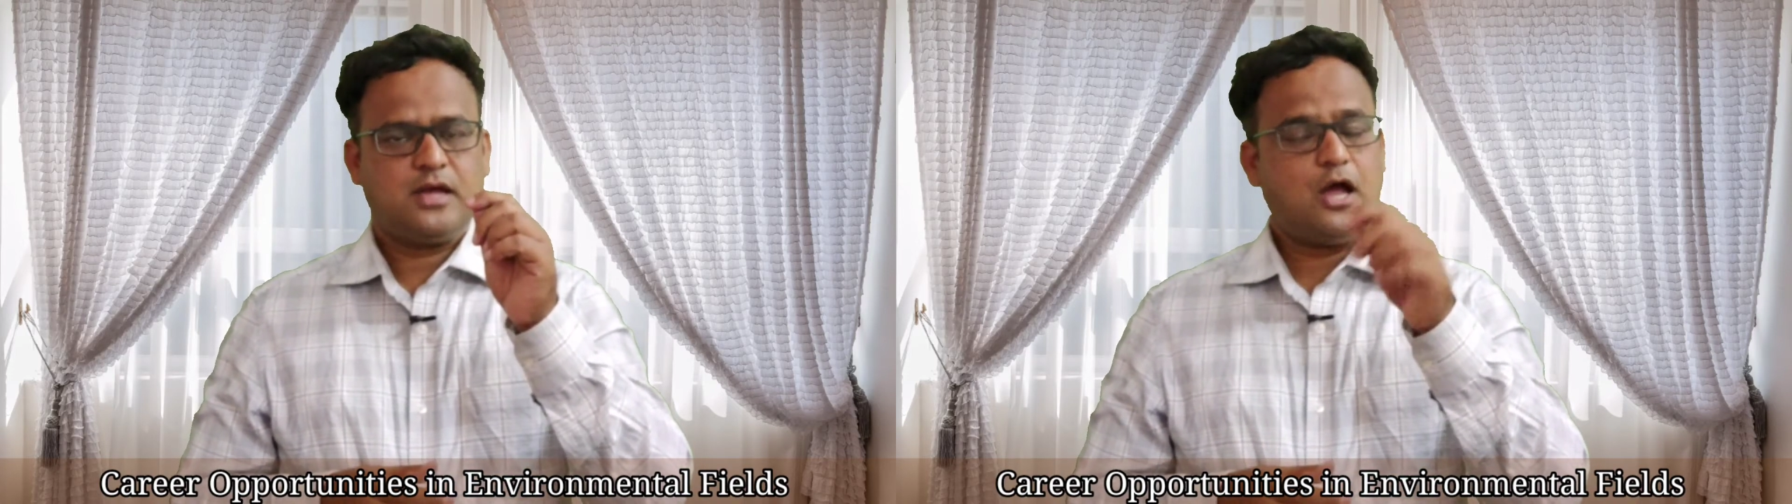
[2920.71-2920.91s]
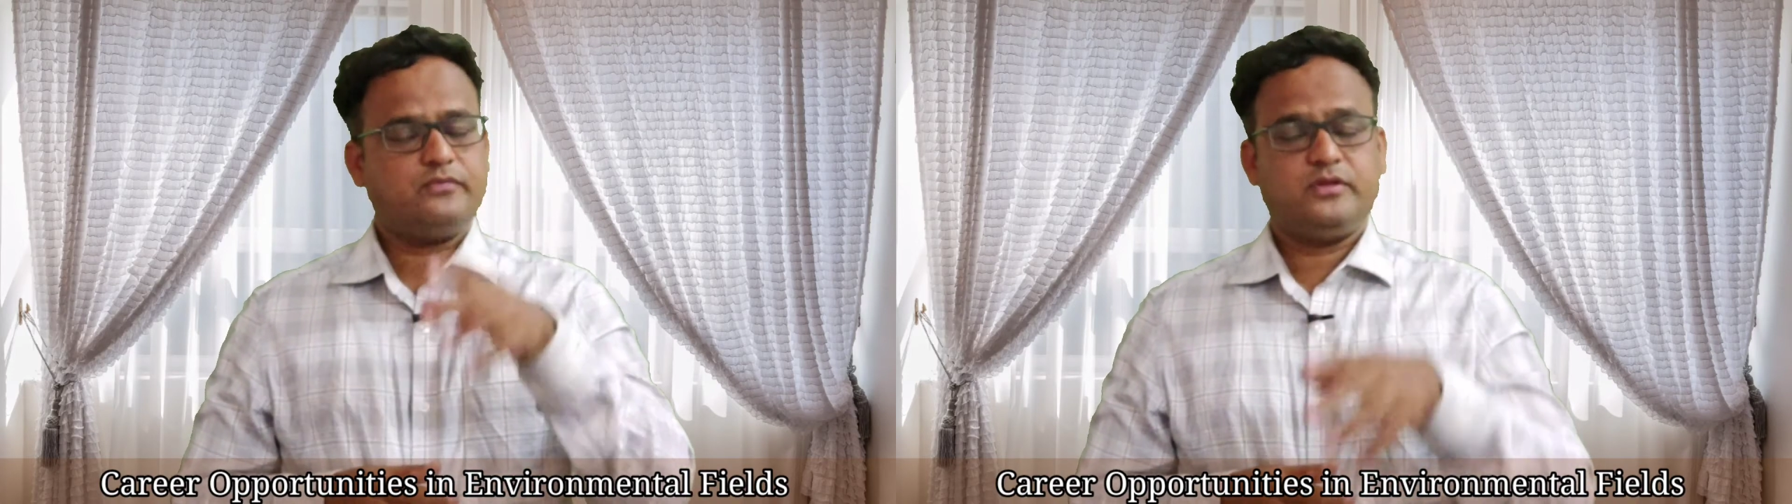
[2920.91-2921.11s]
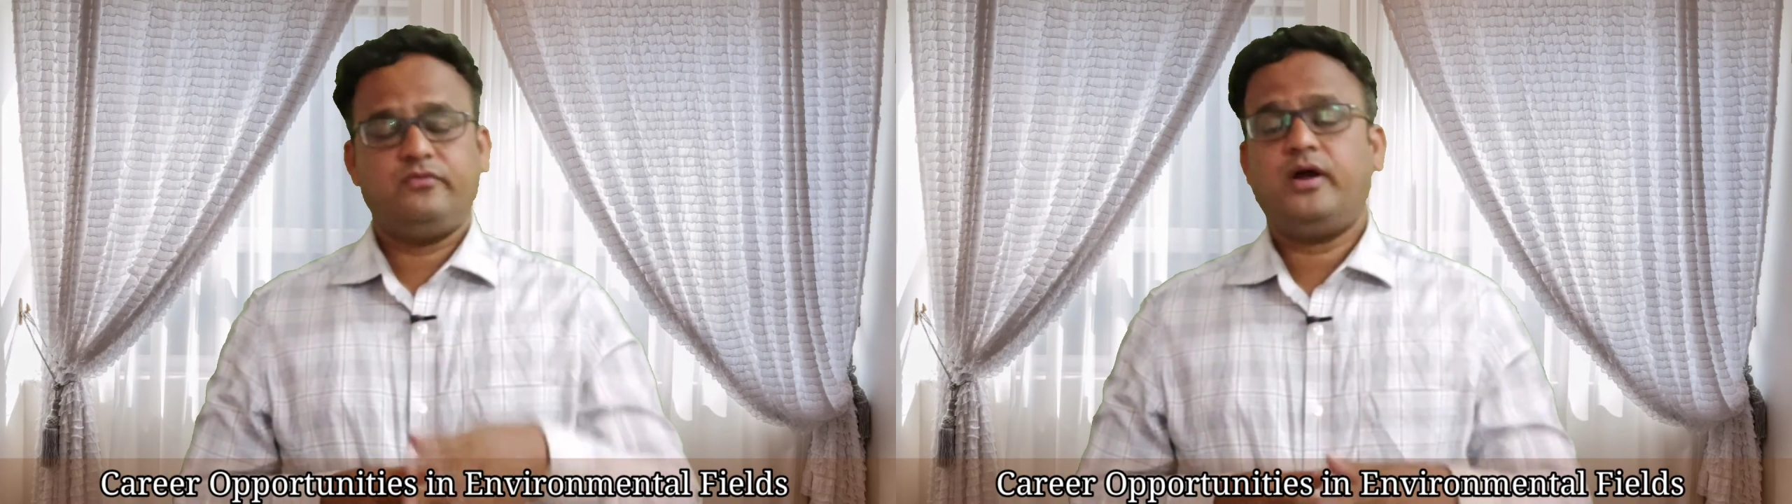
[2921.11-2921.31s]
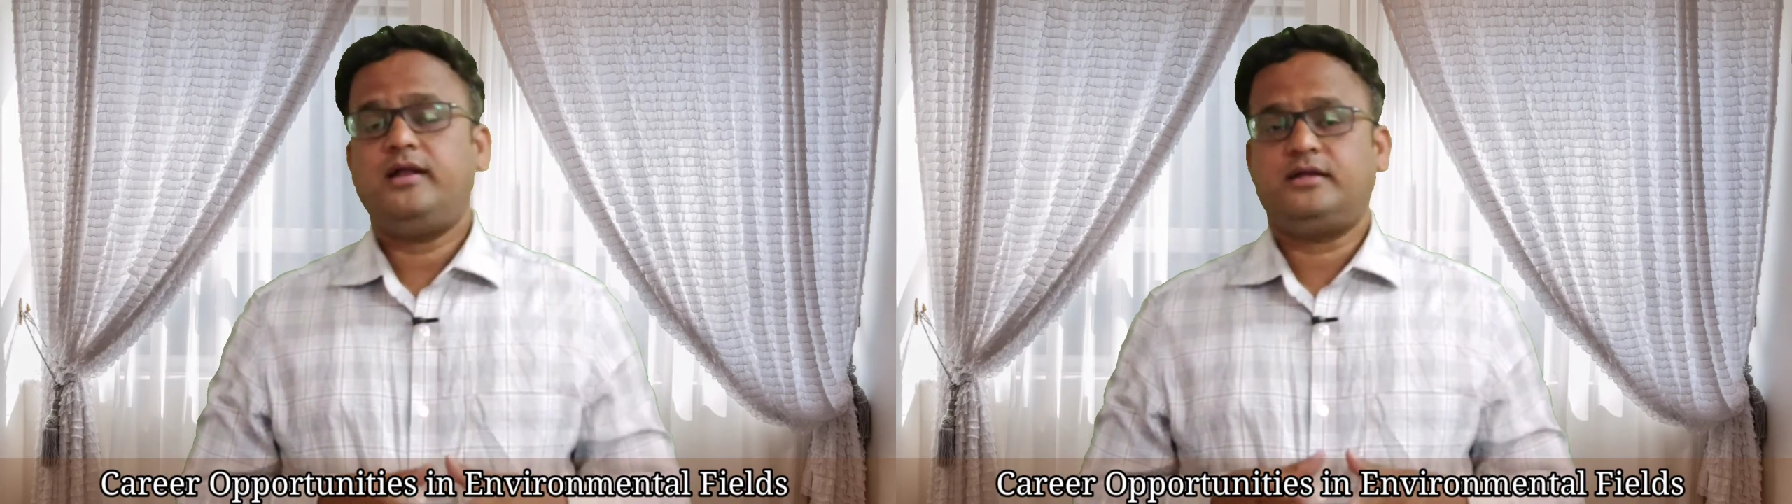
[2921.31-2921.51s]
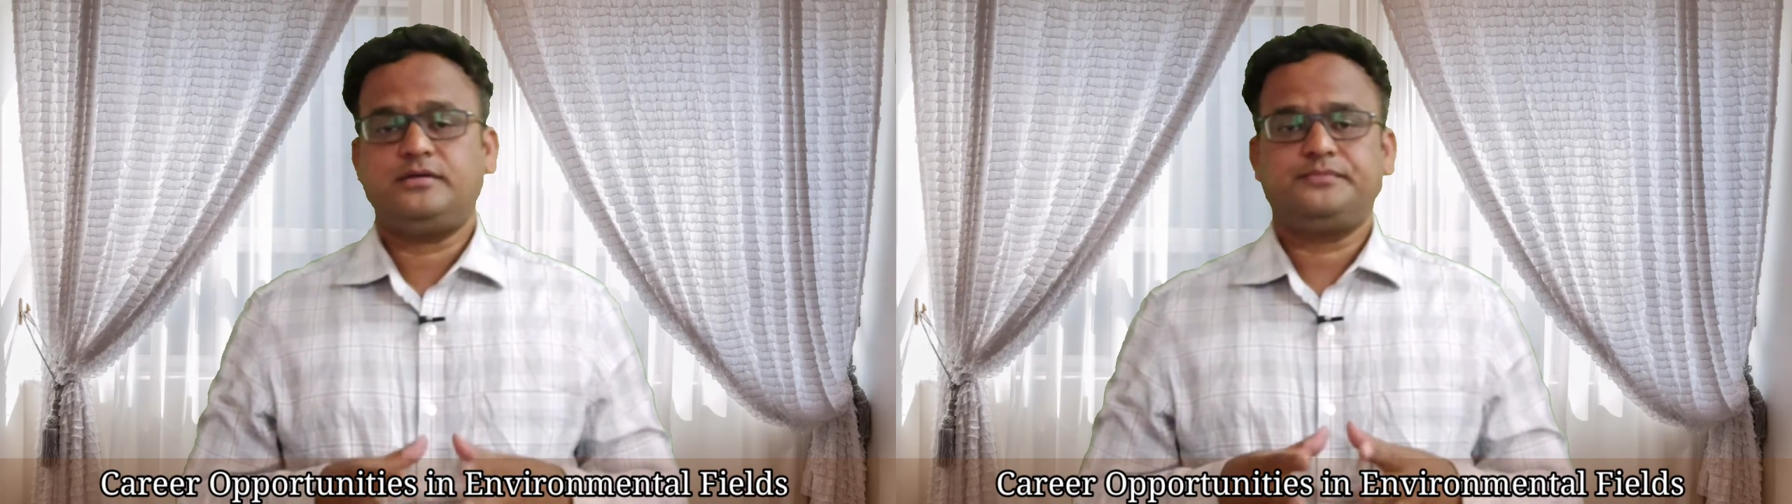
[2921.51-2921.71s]
of the
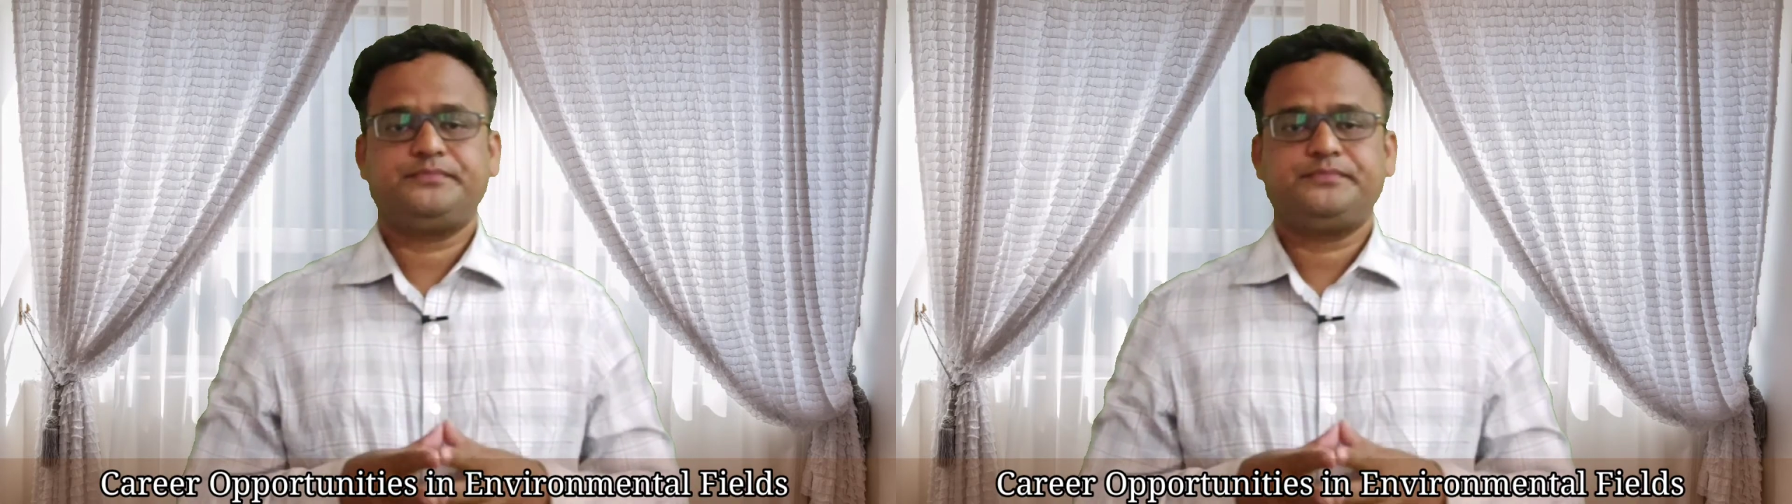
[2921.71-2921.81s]
world.